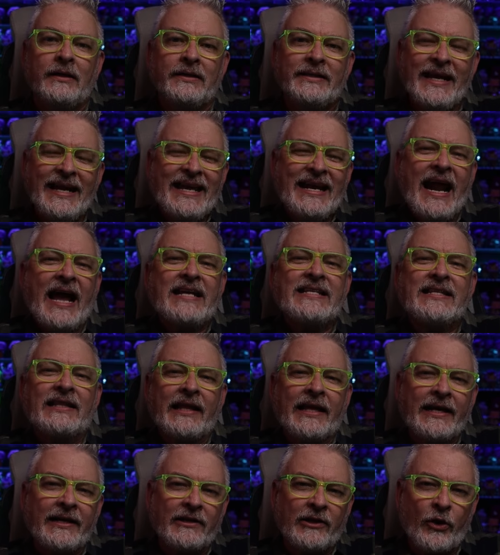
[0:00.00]
Take an
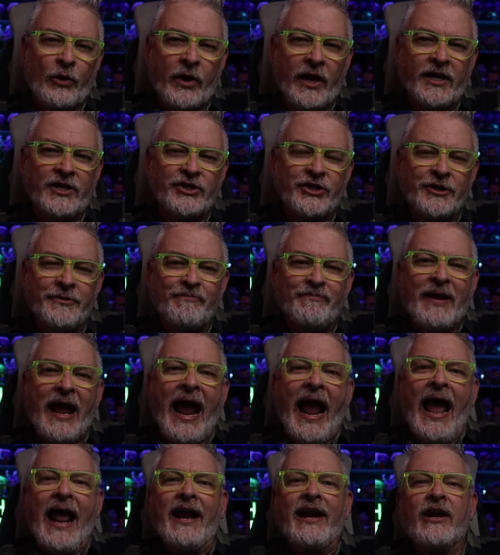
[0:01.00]
isolated location,
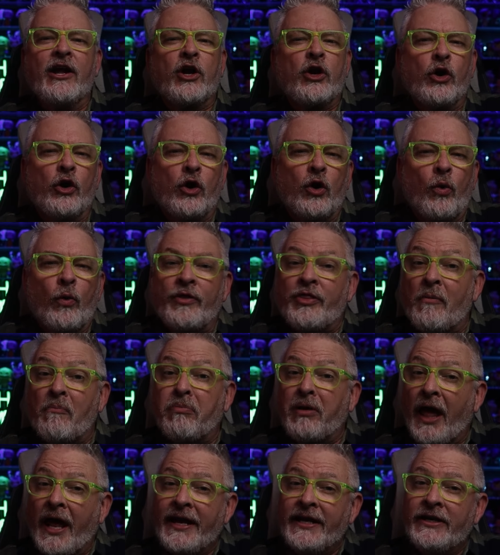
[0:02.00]
add in a girl with a
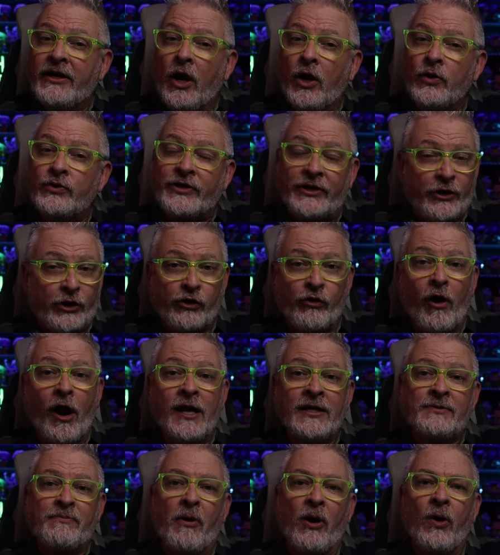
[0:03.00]
bloody nose and a
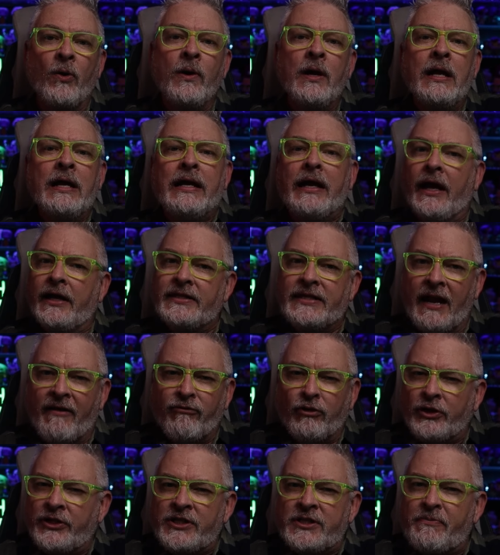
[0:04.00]
crossbow, a
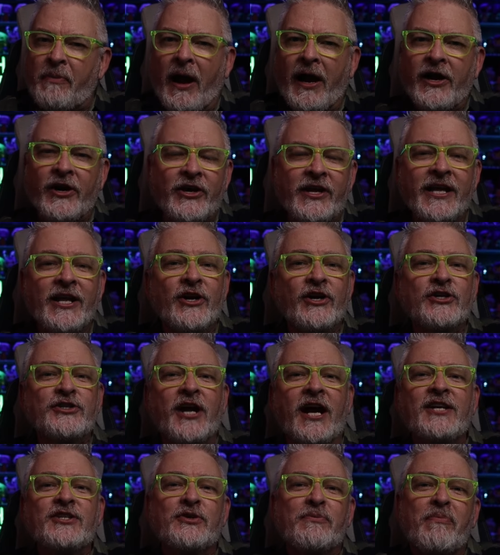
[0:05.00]
devil-inspired
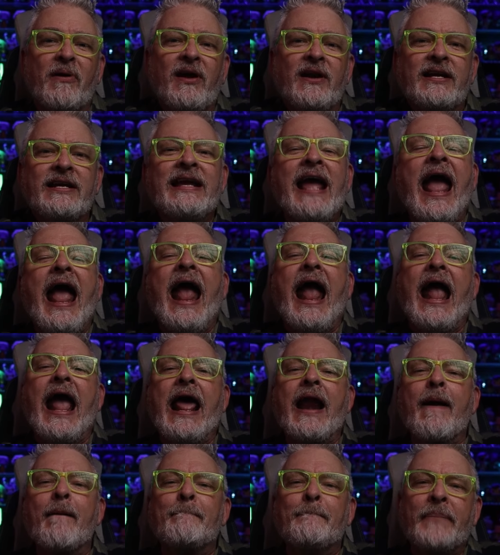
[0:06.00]
Energizer bunny,
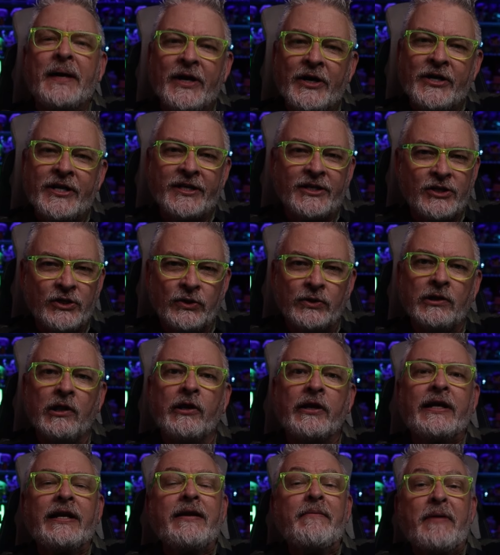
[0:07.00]
and a bearded dude
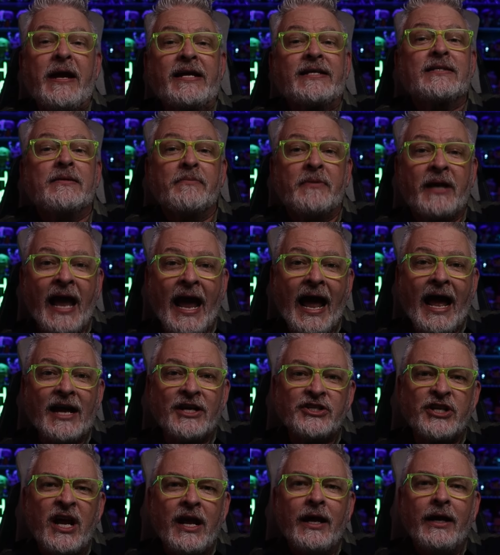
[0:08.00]
looking to make some
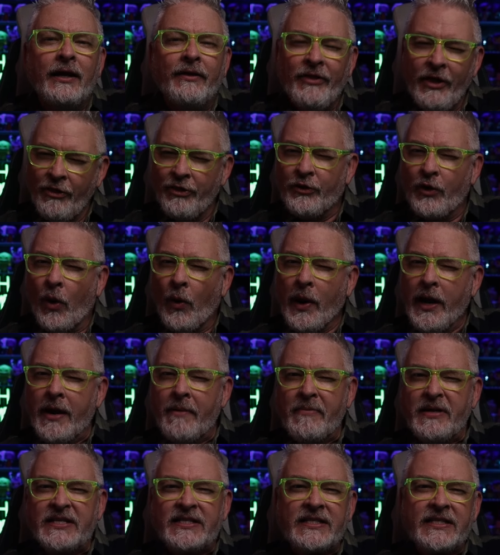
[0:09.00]
cash, and then throw in a
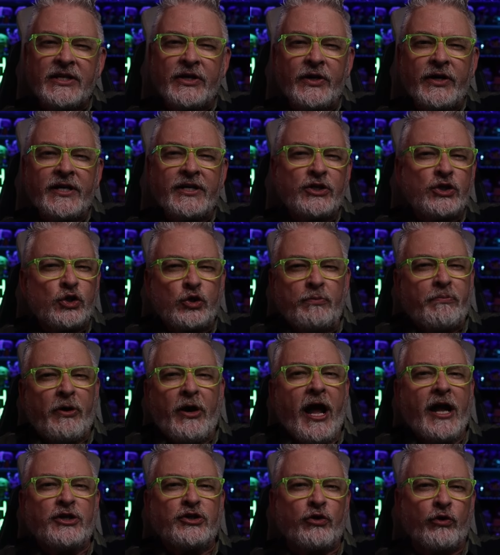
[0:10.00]
mysterious
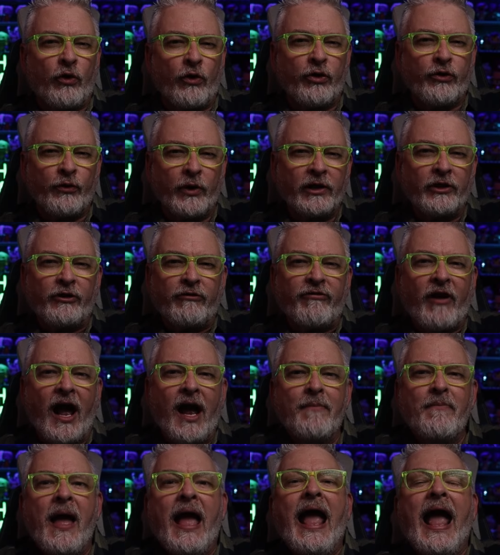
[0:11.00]
supernatural thriller
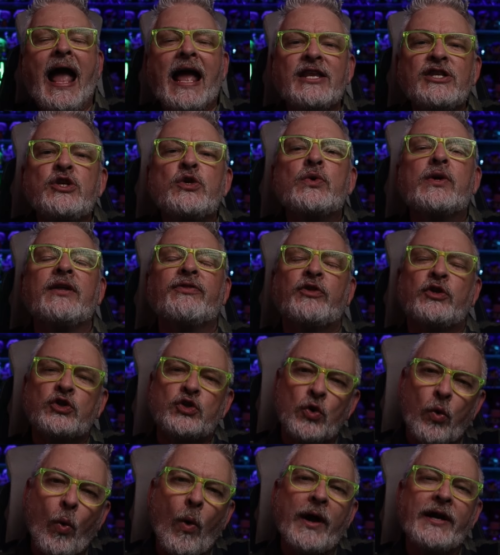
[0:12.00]
vibe, and you get the
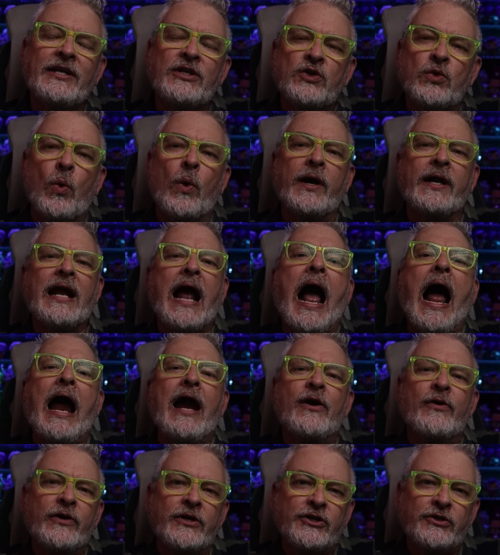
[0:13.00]
2020
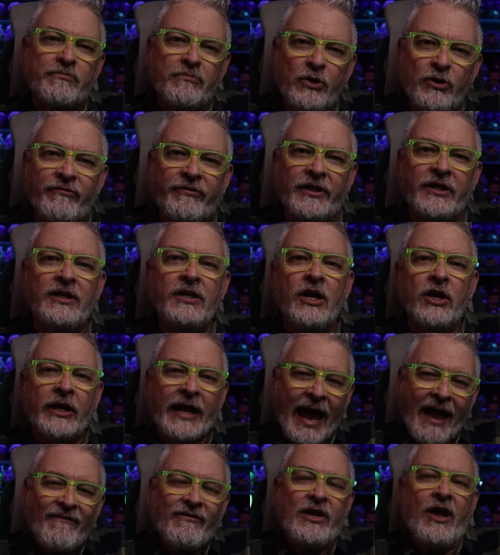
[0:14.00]
Irish movie
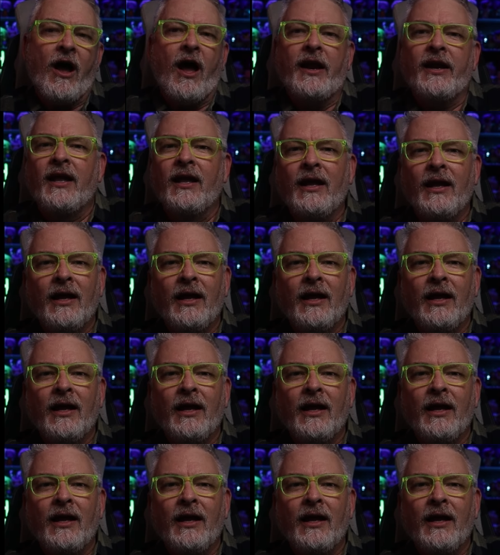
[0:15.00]
caveat.